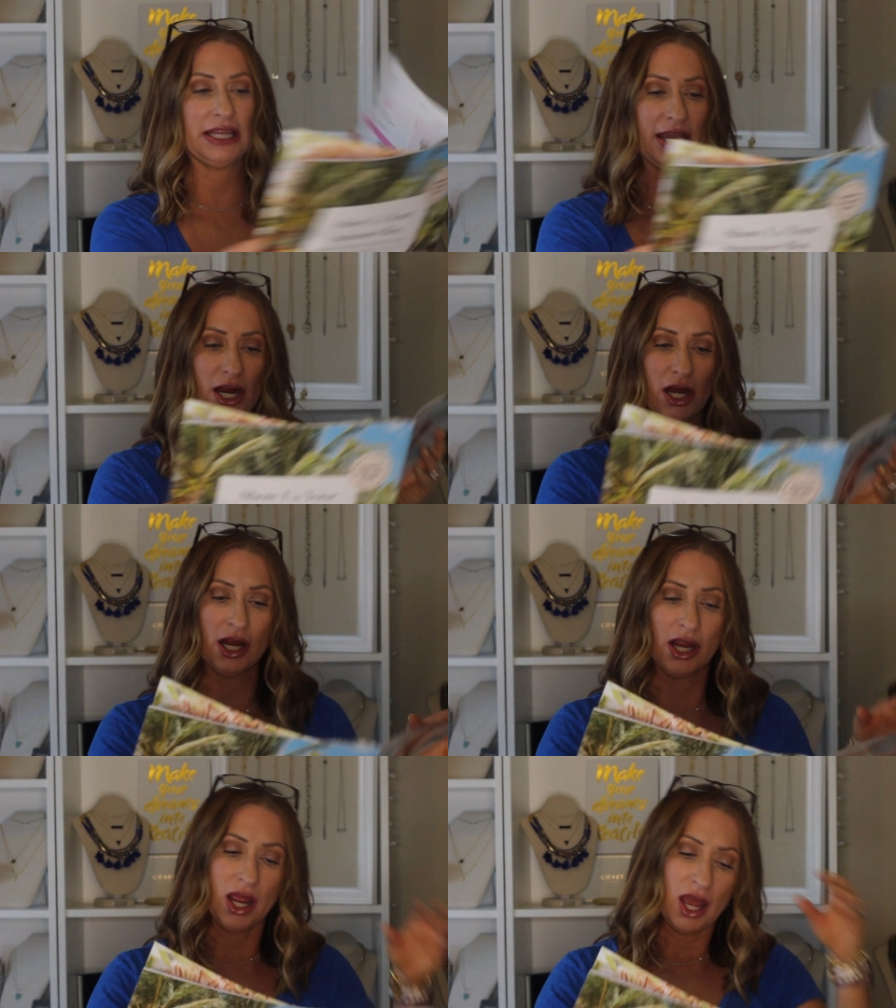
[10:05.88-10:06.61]

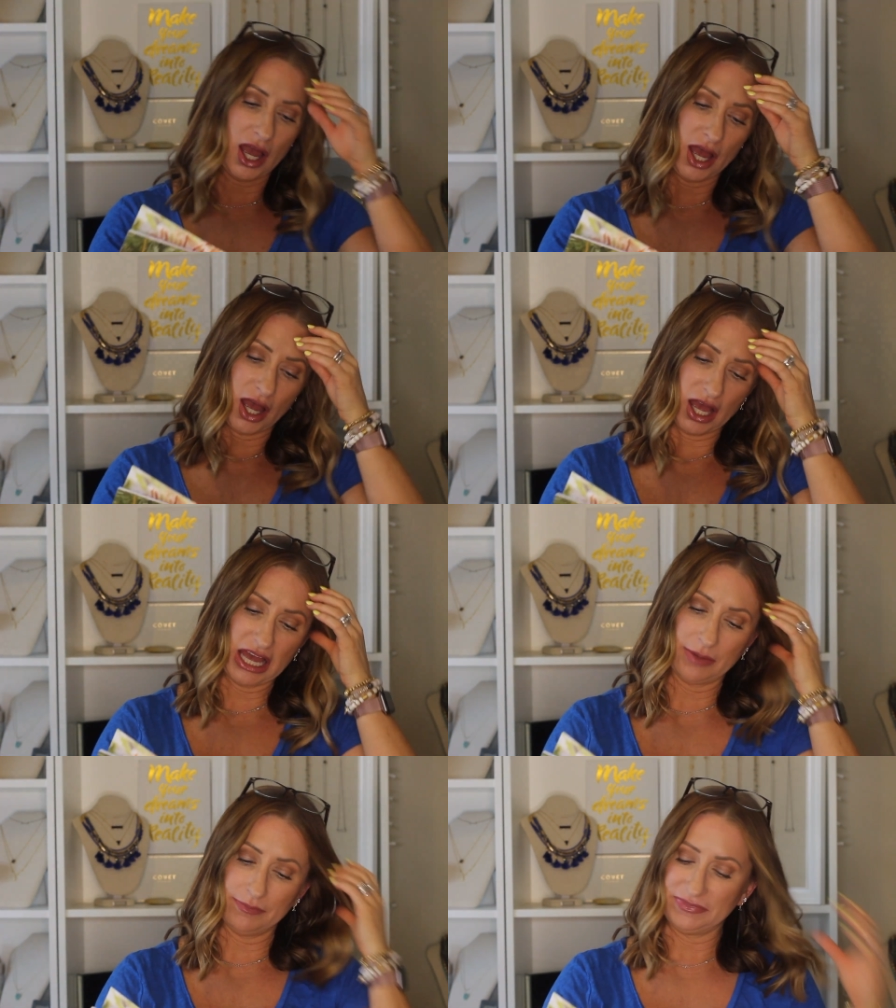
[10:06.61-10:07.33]
there.
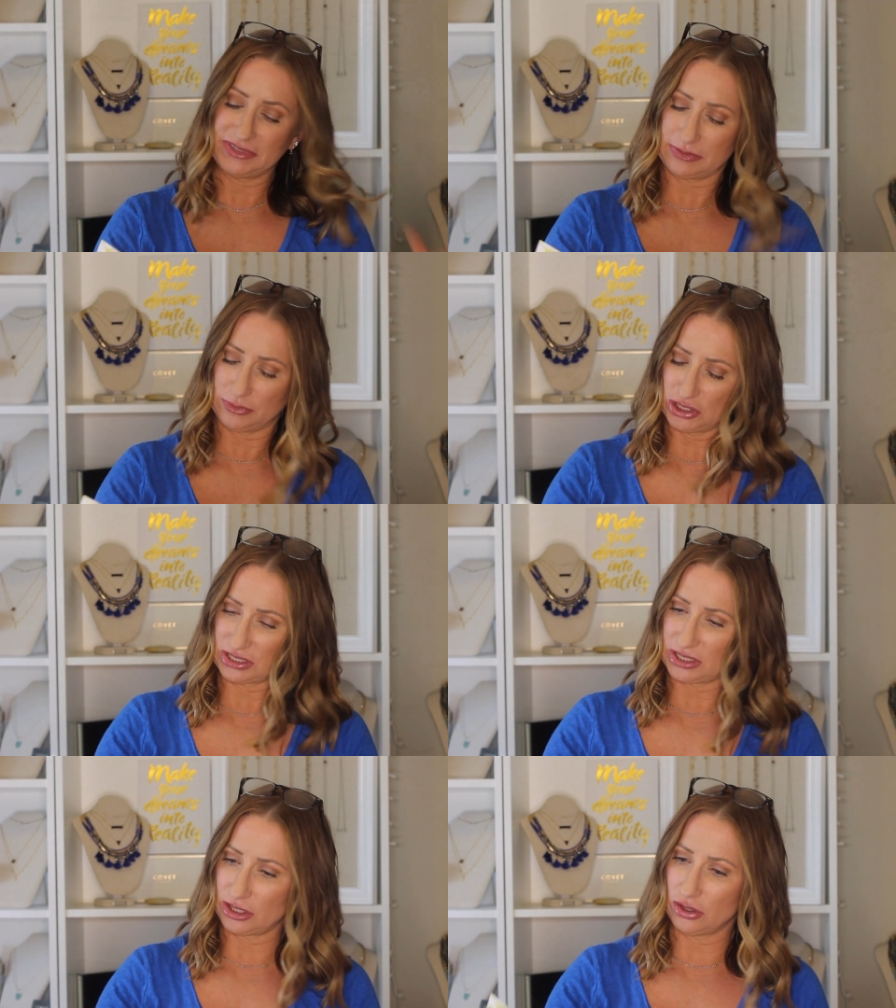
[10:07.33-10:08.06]
Um, some
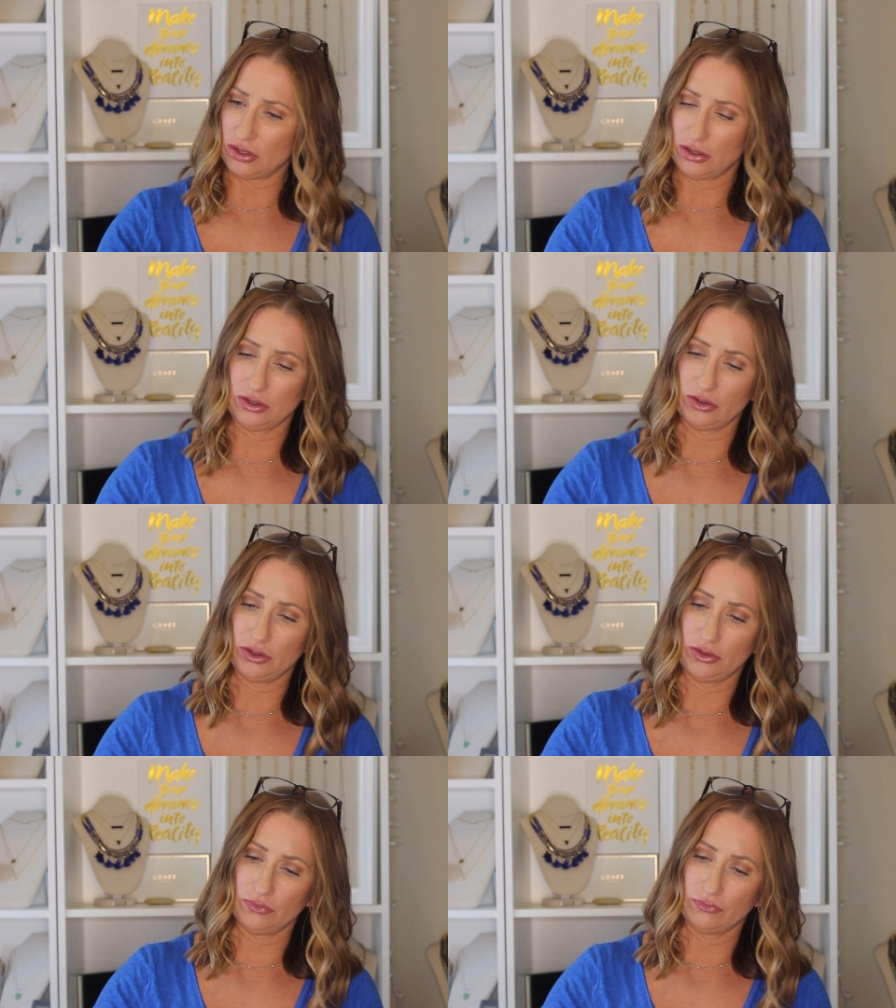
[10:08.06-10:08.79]
just little
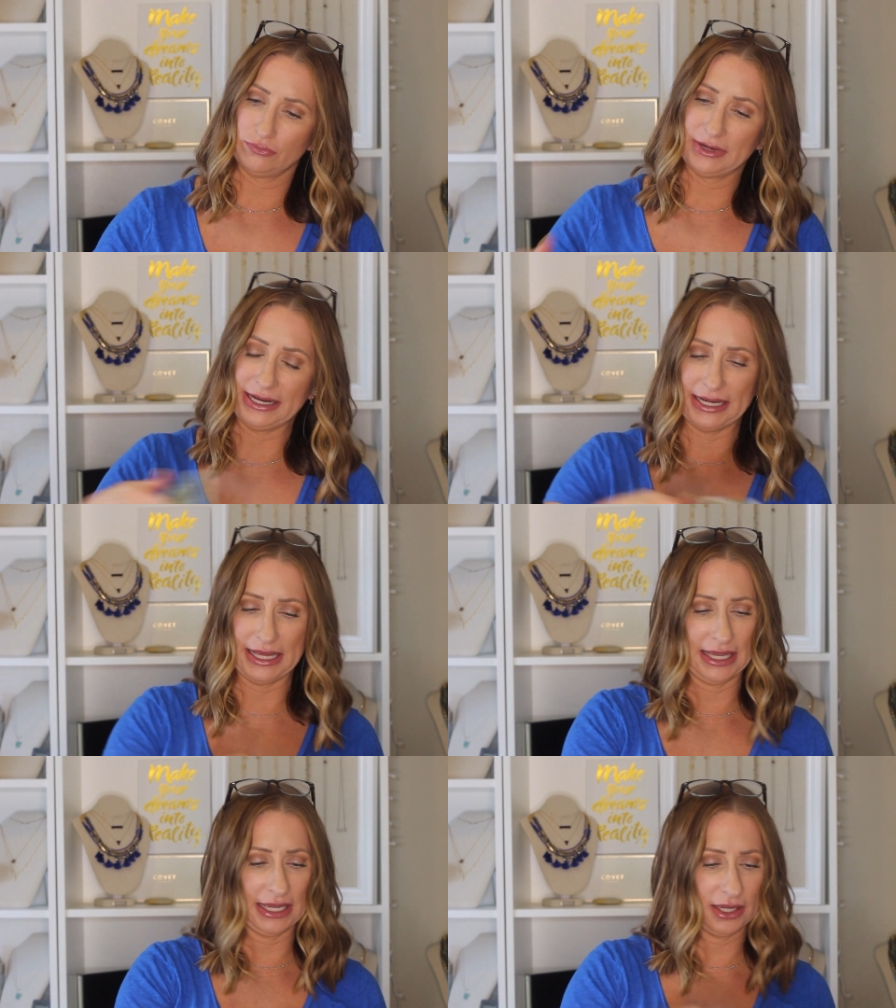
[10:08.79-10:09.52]

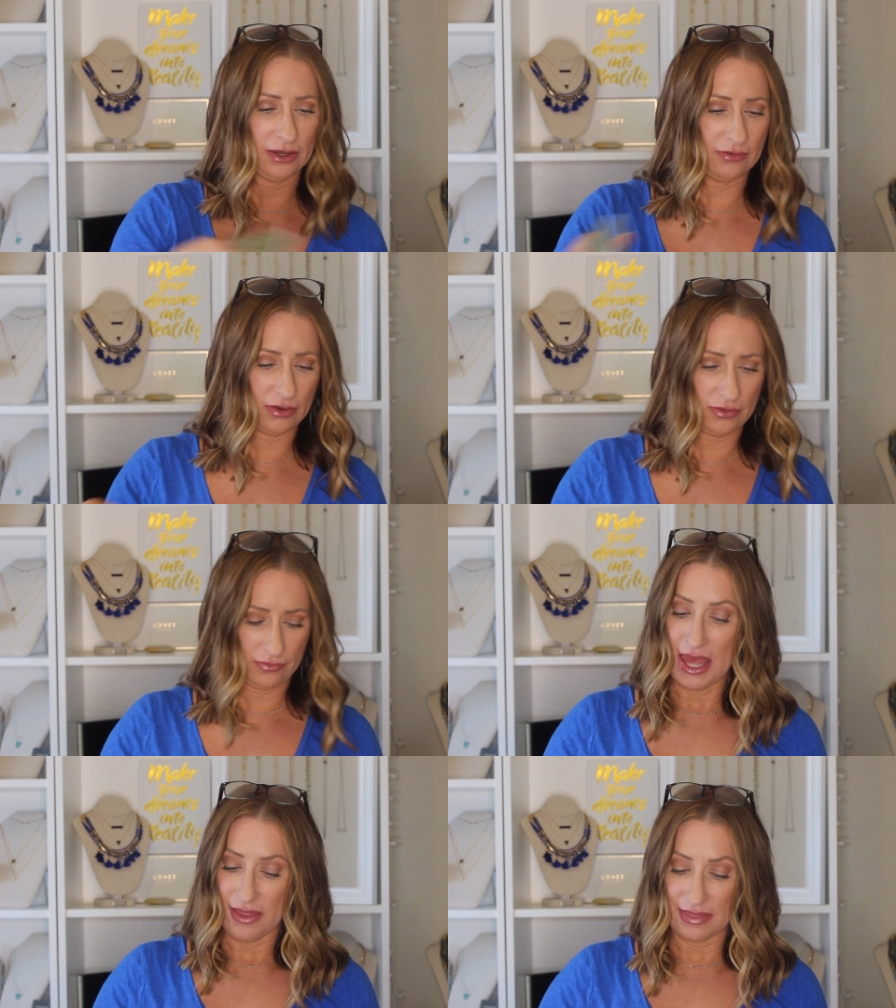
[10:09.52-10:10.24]
reading.
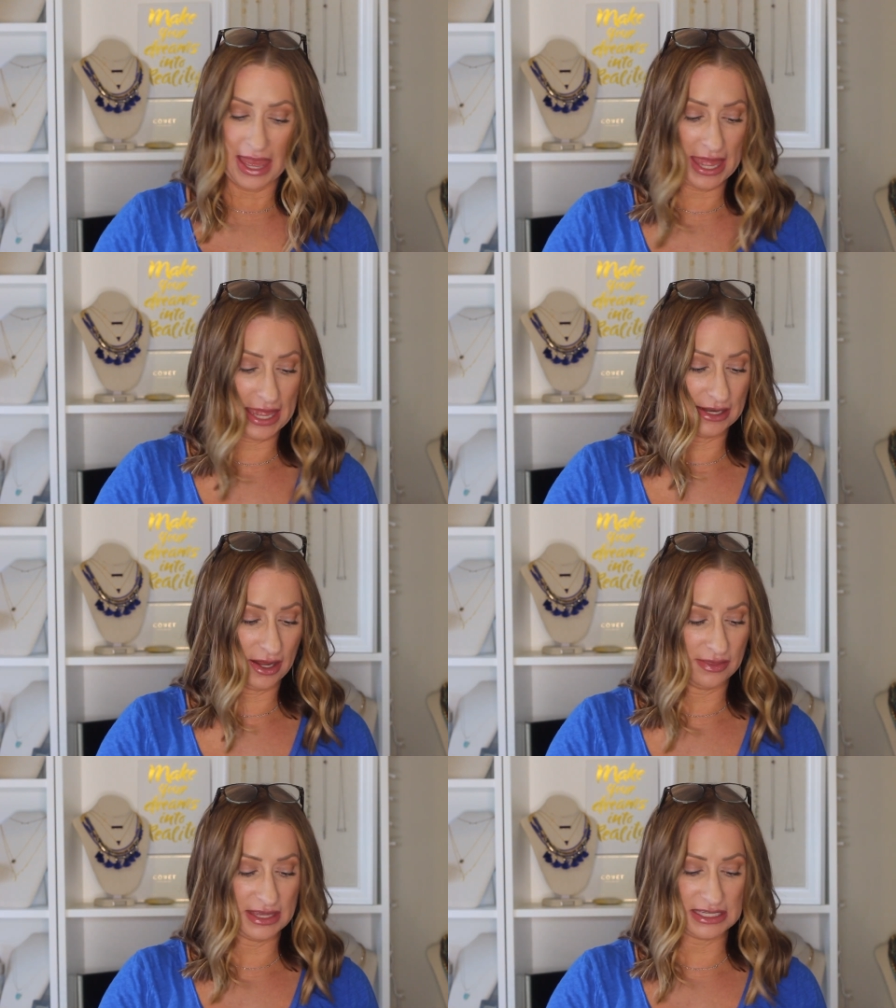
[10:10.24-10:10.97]

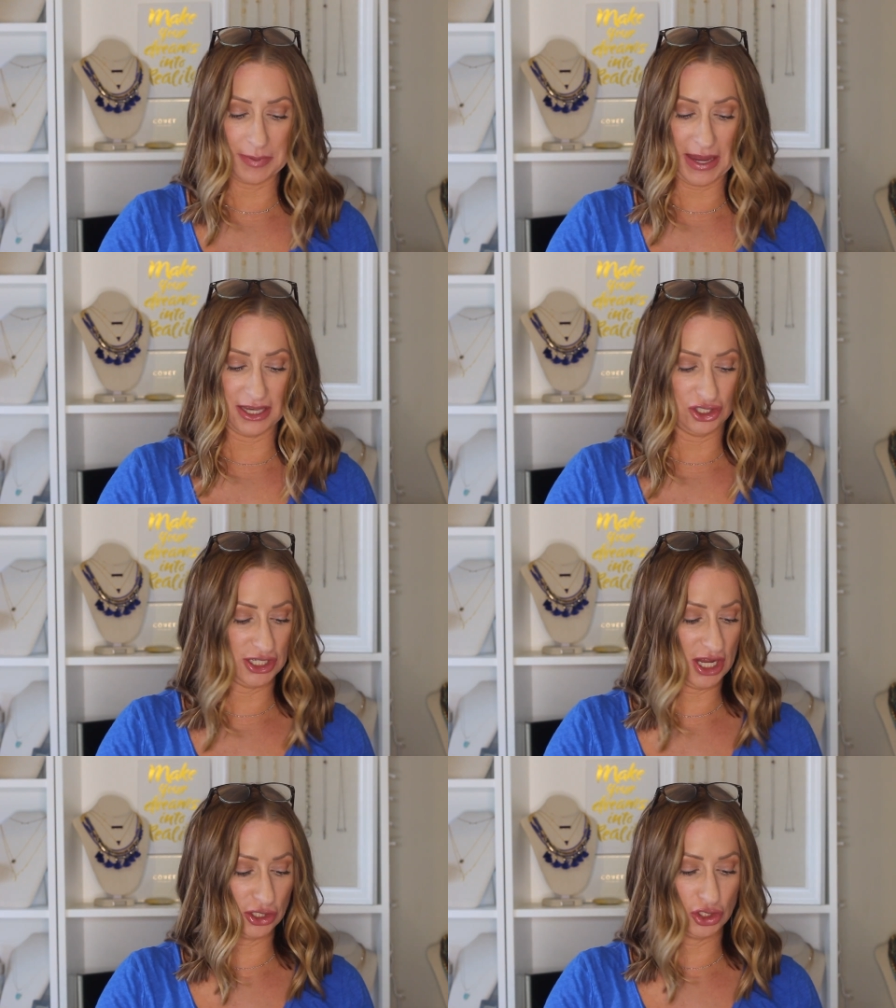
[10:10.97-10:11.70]
Then this
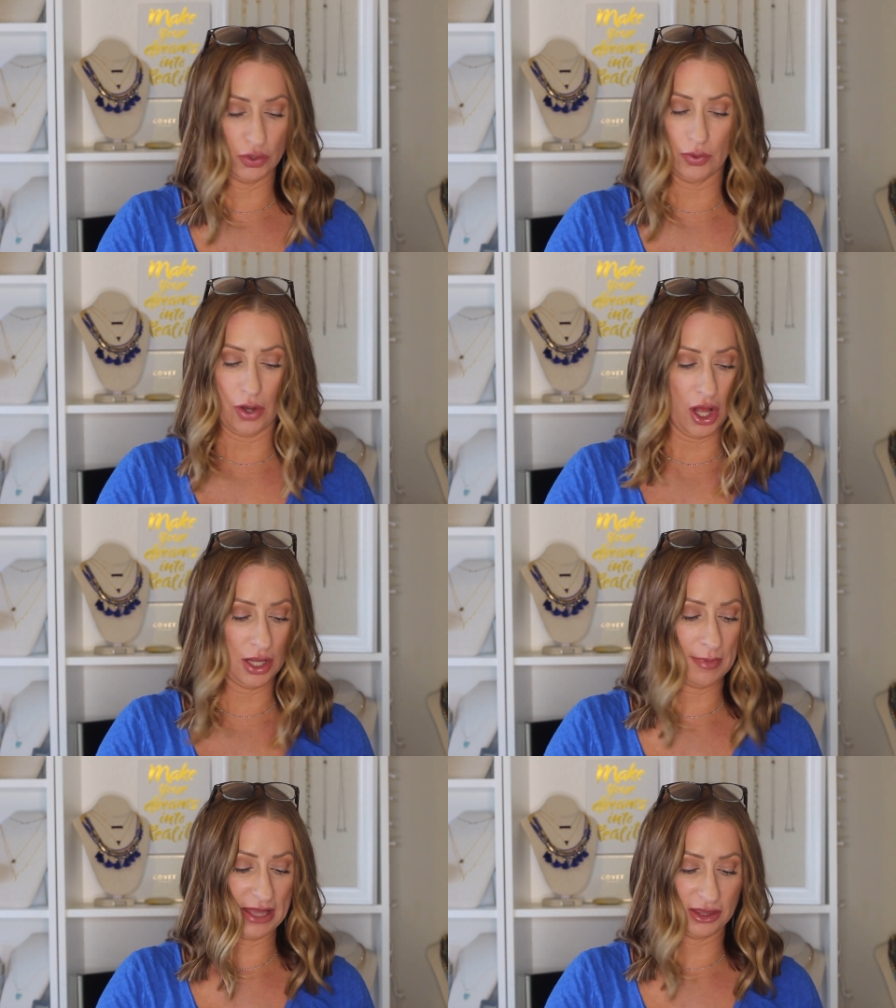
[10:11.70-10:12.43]
page tells you
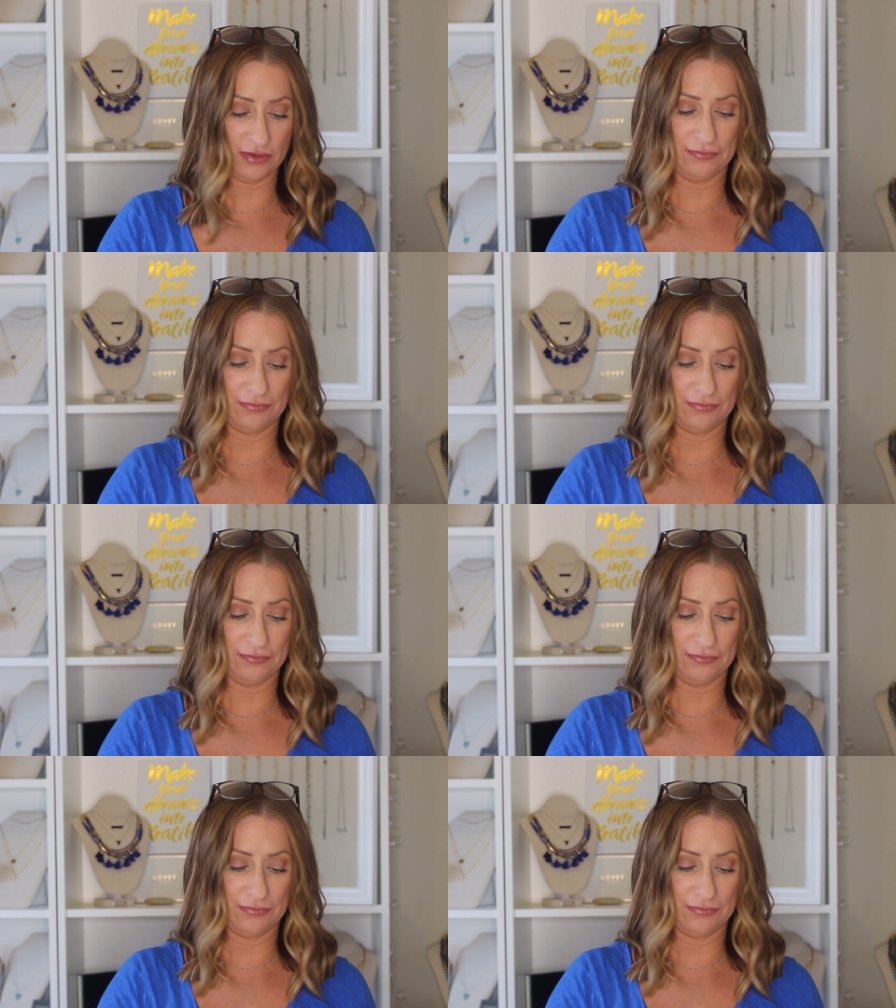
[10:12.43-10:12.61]
all about the